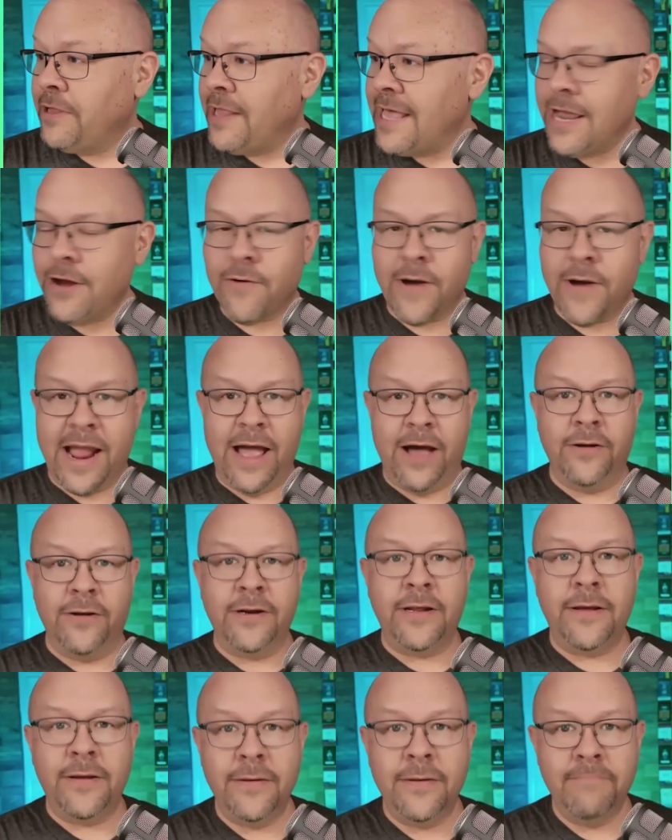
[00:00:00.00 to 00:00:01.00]

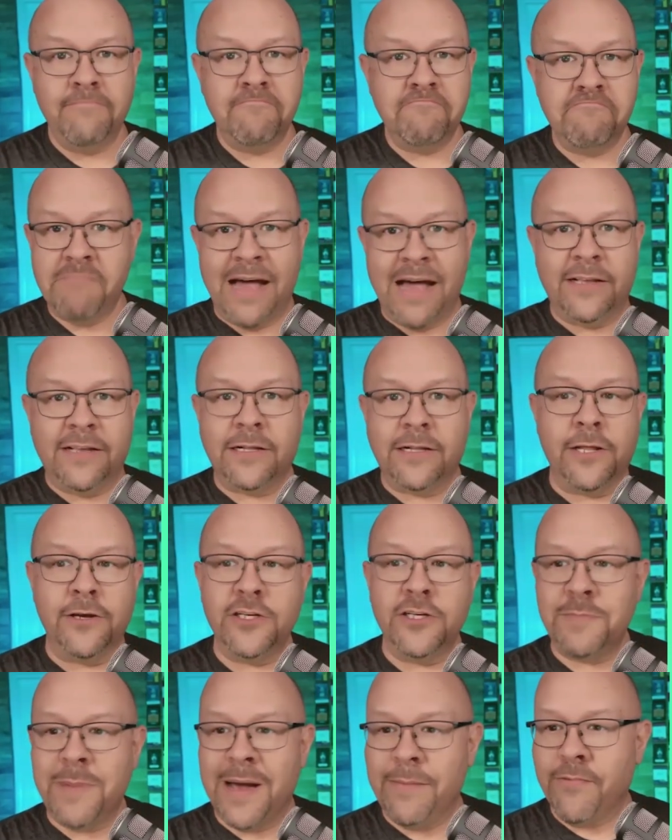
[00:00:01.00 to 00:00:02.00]
Playground, I'd
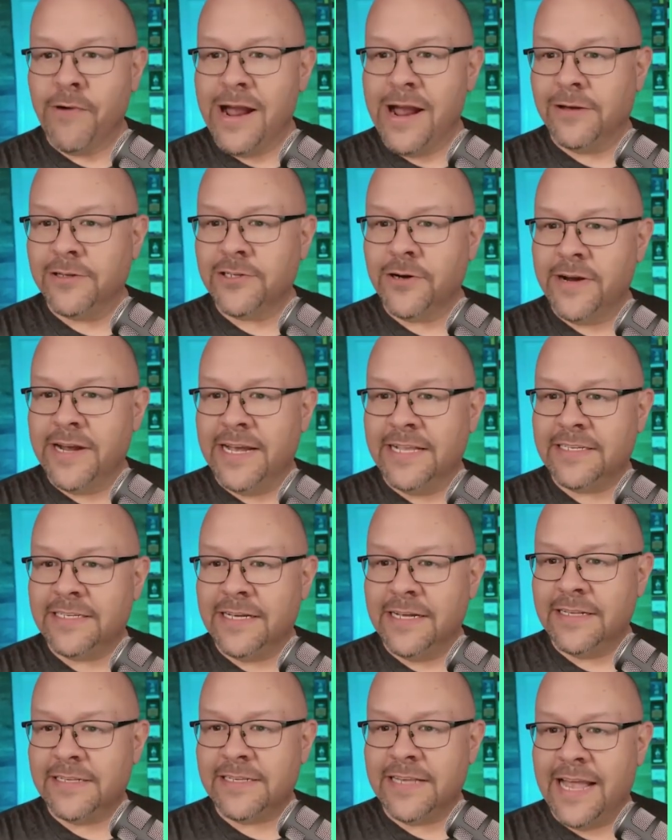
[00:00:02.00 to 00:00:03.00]
close my browser
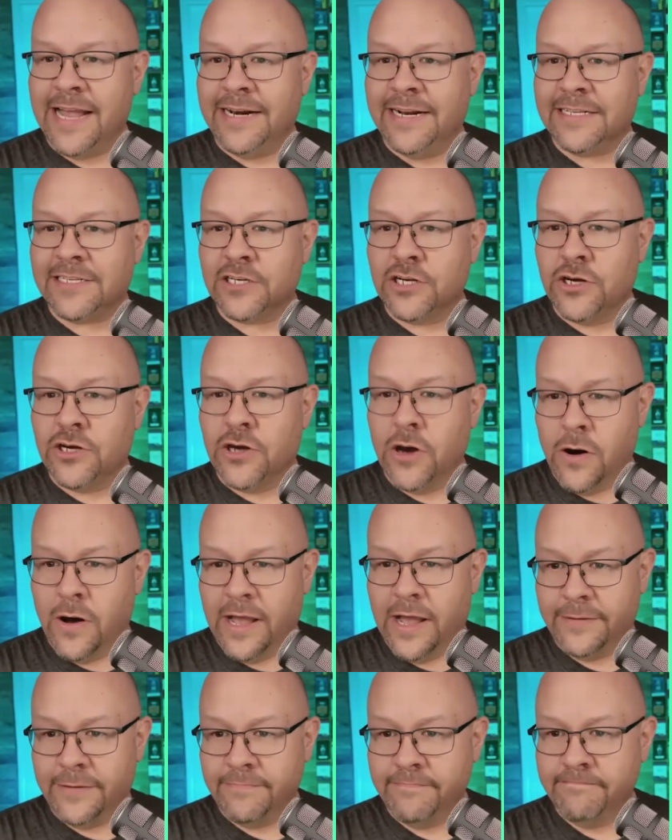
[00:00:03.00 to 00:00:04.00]
instance and it's
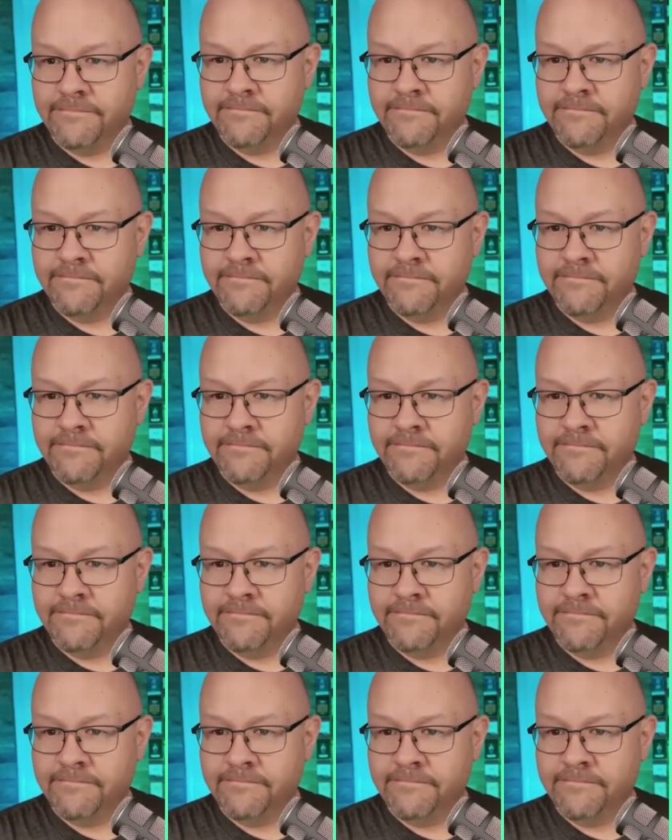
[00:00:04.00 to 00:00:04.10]
gone.